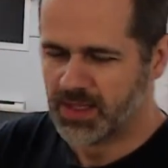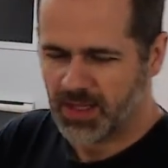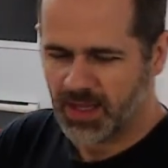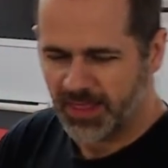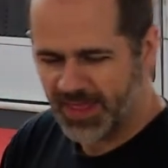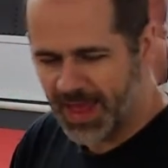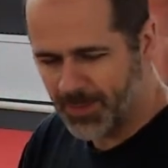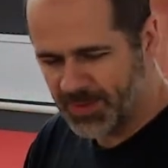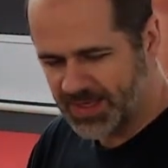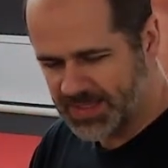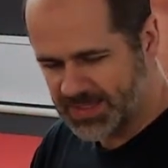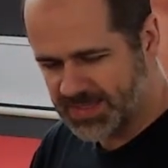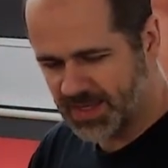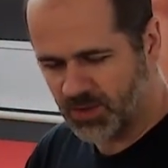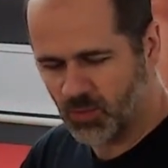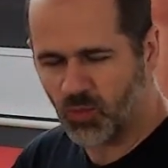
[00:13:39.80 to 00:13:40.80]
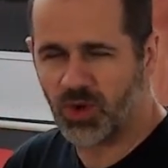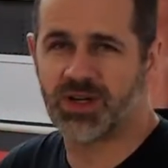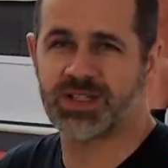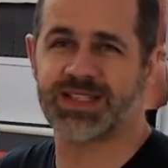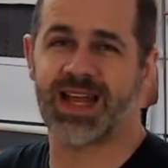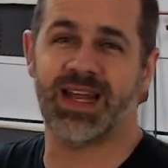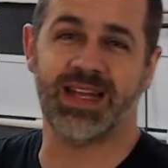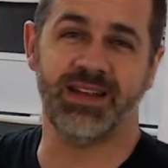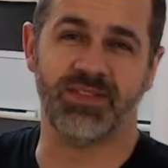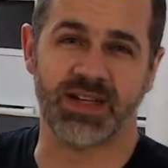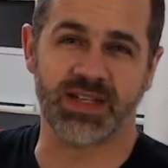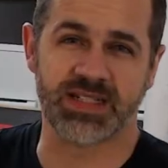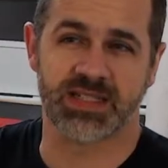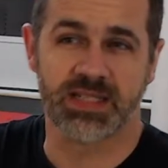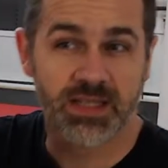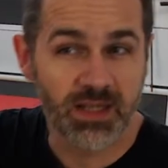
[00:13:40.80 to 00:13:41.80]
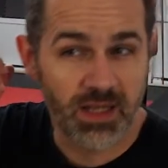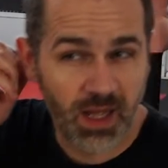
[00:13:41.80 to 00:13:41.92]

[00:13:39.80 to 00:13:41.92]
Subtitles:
That being said, where does that leave us?